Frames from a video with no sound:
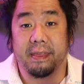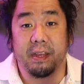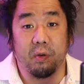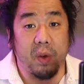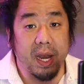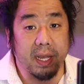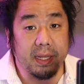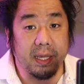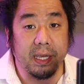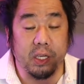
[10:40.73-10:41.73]

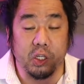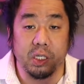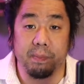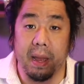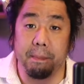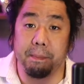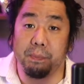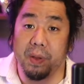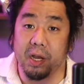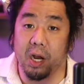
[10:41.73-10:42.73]
Theoretically, you should
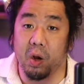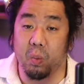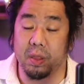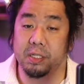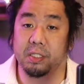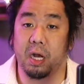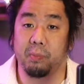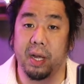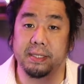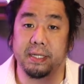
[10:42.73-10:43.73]
bet bigger when the
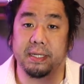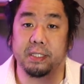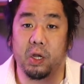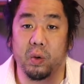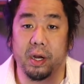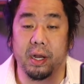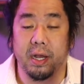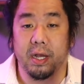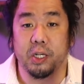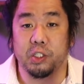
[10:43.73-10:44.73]
stock price is lower,
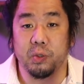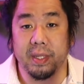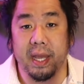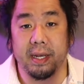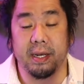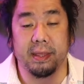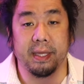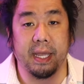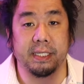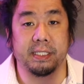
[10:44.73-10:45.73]
assuming that
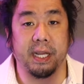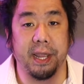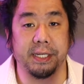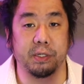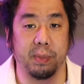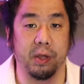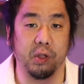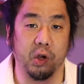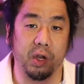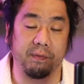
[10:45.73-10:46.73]
nothing has changed
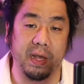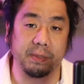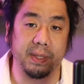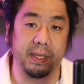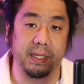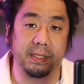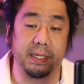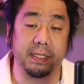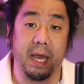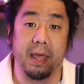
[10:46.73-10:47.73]
about your investment
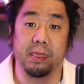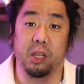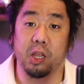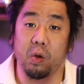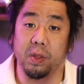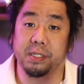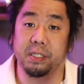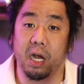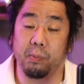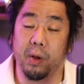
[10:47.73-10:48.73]
thesis. The lower the
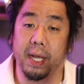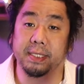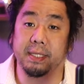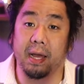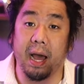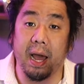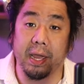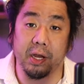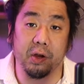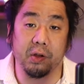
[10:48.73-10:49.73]
stock price, the
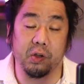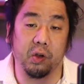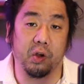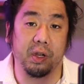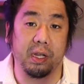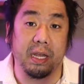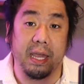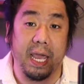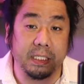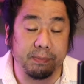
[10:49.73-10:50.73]
higher your
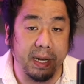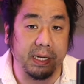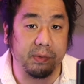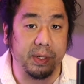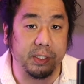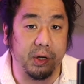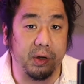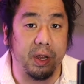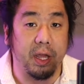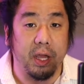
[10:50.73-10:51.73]
expected
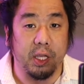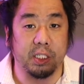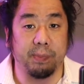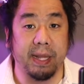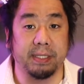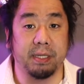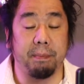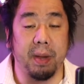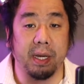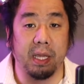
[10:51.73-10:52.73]
return. You should bet
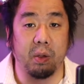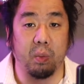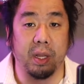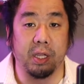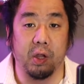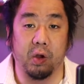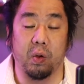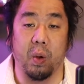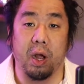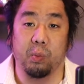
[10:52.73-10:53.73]
some money when
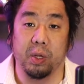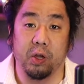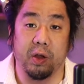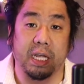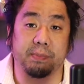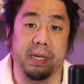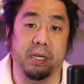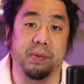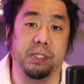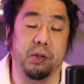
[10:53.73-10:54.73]
your
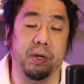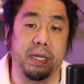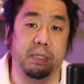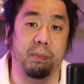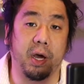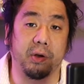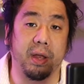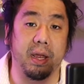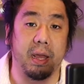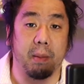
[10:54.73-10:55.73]
expected return is
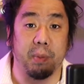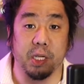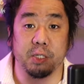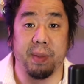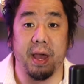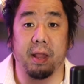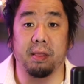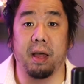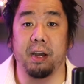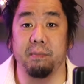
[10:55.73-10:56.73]
moderate, but you should bet a
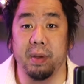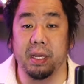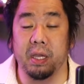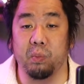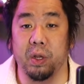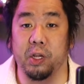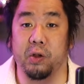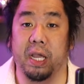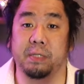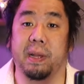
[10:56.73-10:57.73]
lot of money when
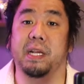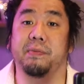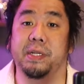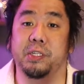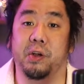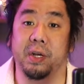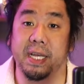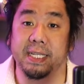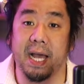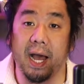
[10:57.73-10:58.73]
your expected return
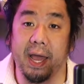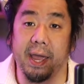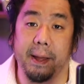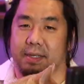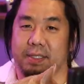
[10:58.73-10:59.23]
is high.